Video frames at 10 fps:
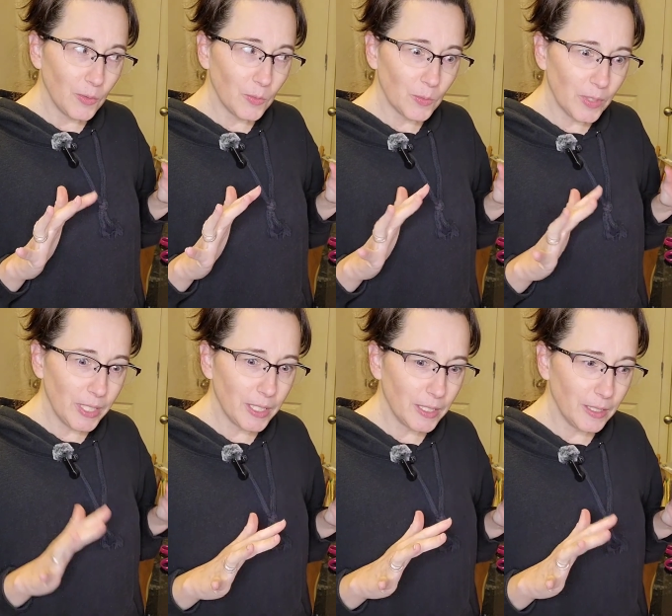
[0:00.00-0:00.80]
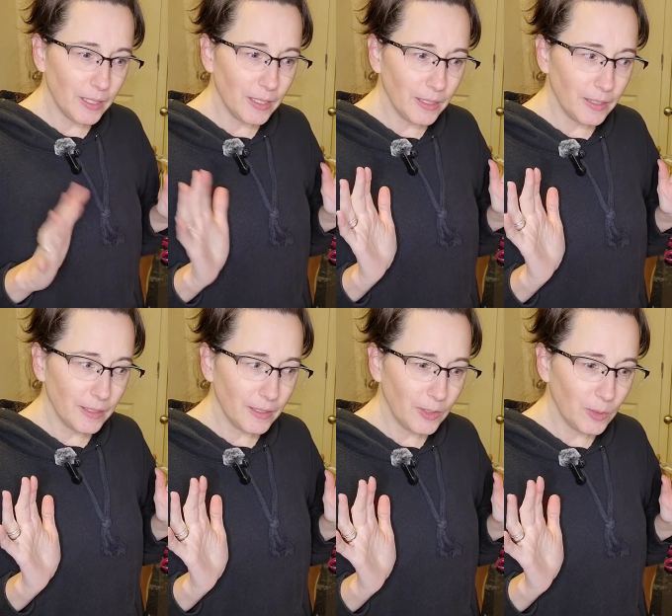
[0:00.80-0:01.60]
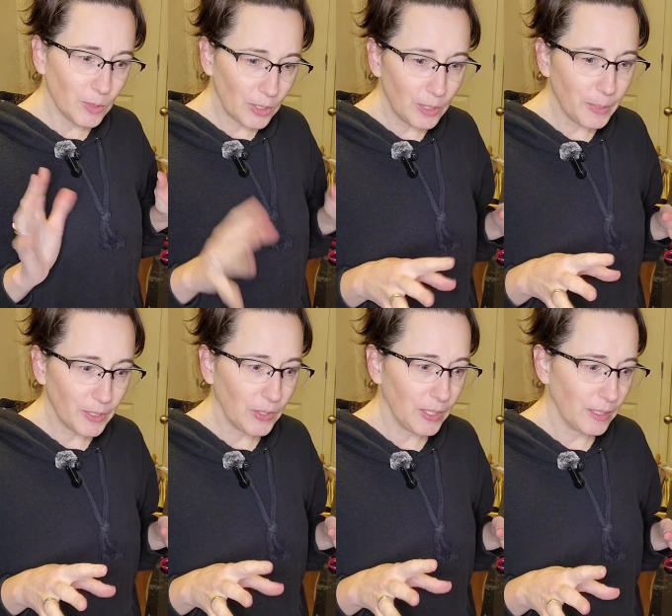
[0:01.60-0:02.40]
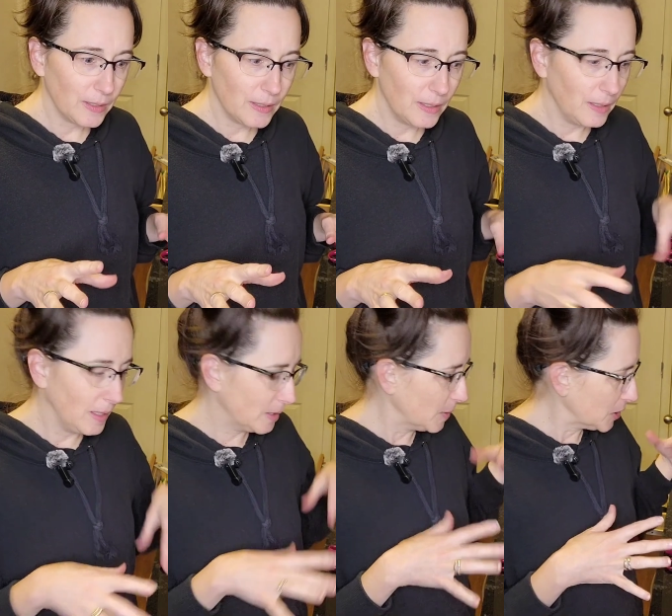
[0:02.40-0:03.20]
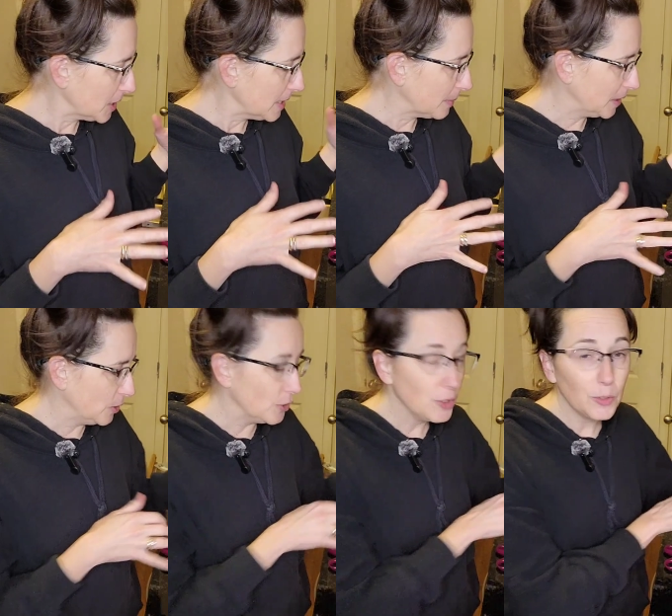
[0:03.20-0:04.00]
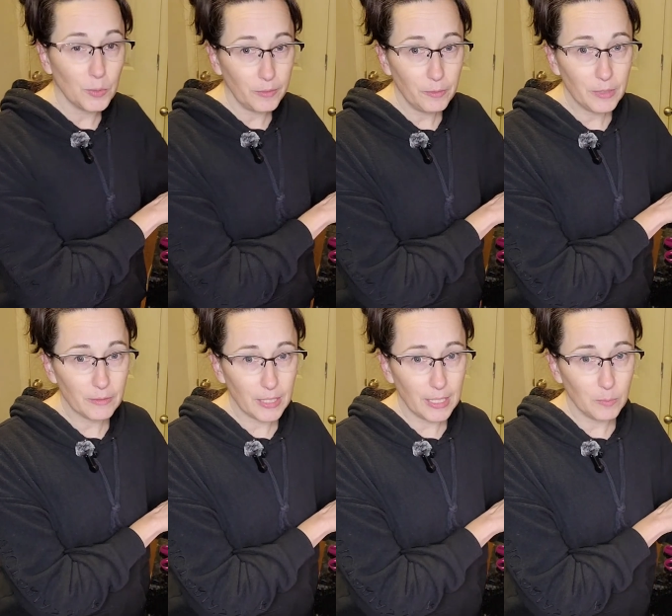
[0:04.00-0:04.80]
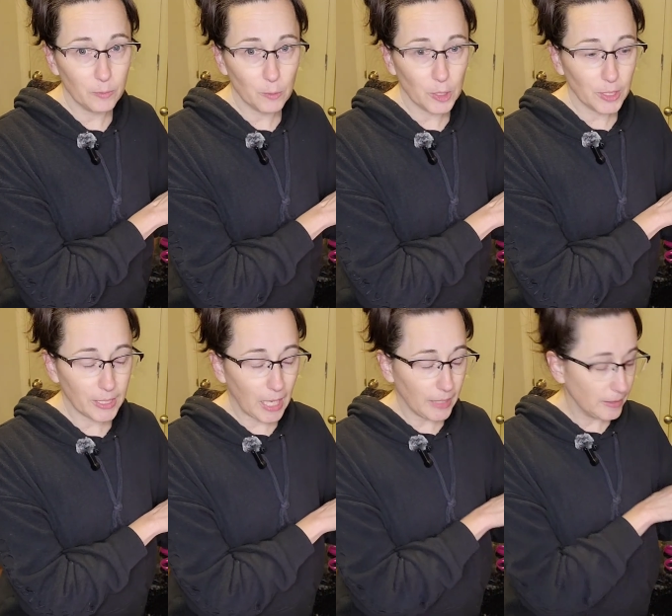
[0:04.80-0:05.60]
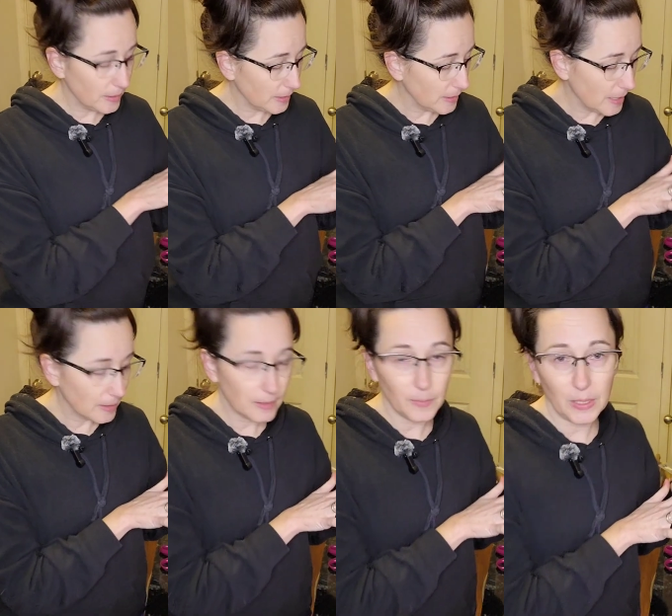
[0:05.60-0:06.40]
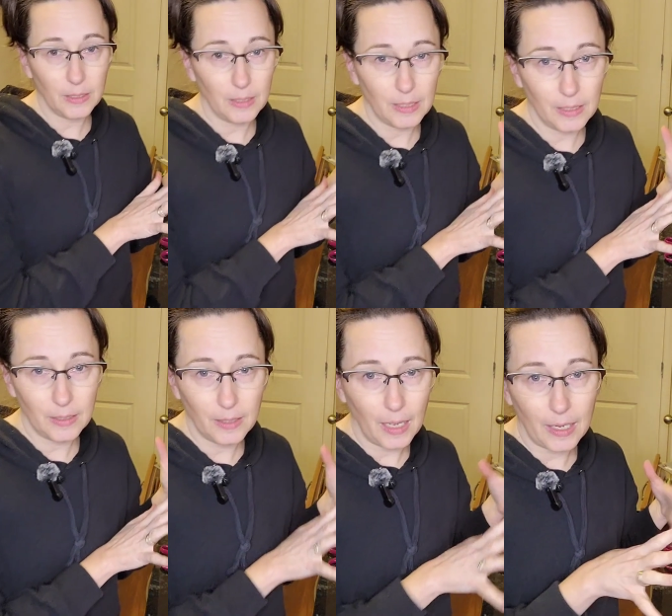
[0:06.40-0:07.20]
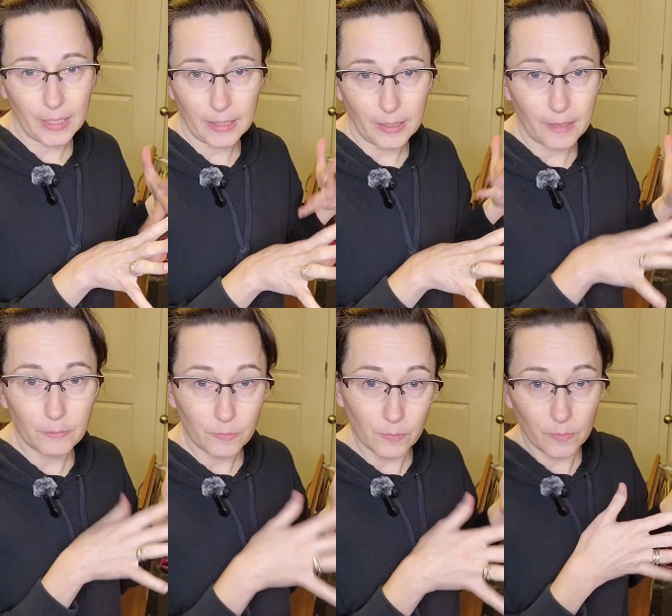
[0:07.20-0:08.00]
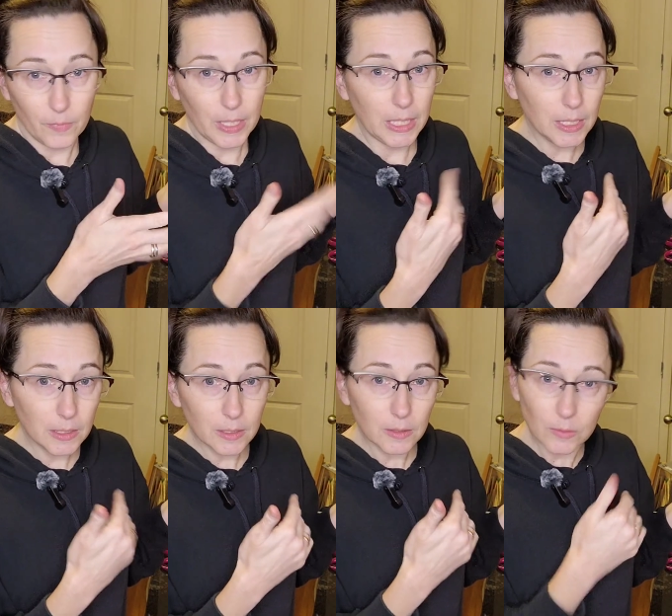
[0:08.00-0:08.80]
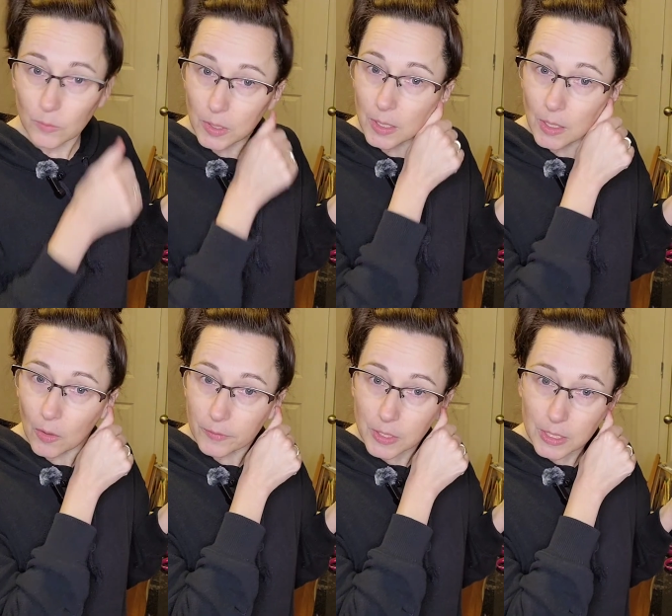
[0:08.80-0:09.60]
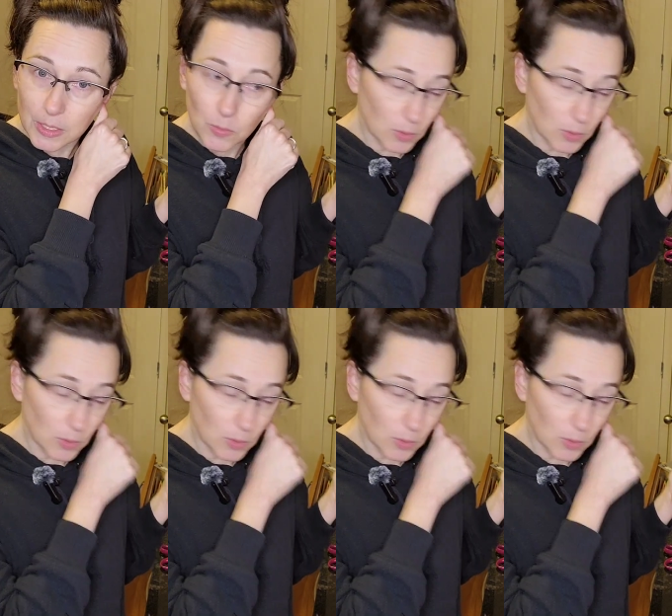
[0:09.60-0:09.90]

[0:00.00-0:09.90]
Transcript: read and you learn about the things, especially something new if you've never had before. Like this is not something that I have eaten really often